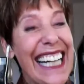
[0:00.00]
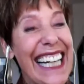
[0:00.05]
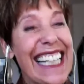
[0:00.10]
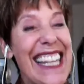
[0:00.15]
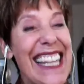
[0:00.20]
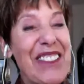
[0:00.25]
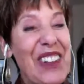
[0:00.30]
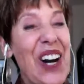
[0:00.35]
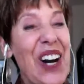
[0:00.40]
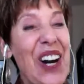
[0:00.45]

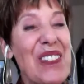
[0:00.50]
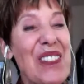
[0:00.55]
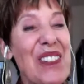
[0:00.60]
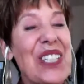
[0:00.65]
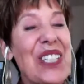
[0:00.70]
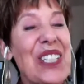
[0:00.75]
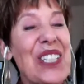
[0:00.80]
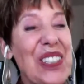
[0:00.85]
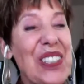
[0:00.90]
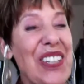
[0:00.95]
They've all
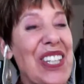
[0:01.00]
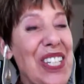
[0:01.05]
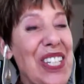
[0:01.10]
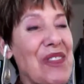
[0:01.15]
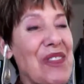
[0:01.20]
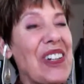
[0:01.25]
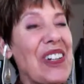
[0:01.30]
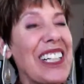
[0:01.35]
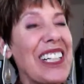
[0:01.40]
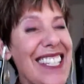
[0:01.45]
been good, but
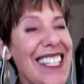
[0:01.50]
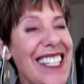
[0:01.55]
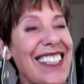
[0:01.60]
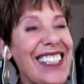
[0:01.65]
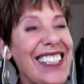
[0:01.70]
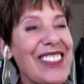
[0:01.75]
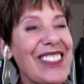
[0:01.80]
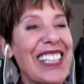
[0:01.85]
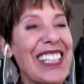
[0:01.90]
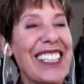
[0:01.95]
this one is a
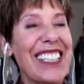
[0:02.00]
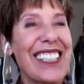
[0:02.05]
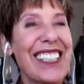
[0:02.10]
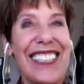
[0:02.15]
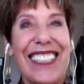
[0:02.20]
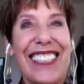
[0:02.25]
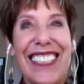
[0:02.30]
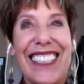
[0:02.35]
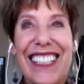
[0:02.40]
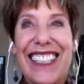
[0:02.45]
good one.
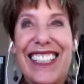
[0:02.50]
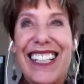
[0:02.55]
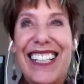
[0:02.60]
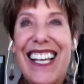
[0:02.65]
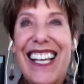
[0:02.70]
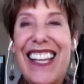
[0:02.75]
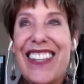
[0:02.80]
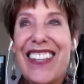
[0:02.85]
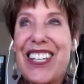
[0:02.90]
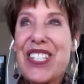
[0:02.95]

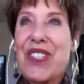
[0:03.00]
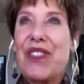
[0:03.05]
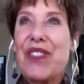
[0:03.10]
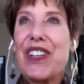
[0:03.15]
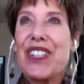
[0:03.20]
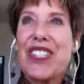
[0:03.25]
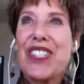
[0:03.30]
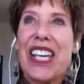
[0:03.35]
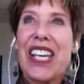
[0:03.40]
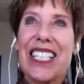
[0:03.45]
This
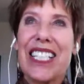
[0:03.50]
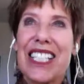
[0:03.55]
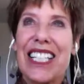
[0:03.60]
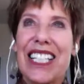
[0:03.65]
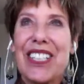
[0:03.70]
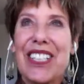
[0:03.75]
feels like a tongue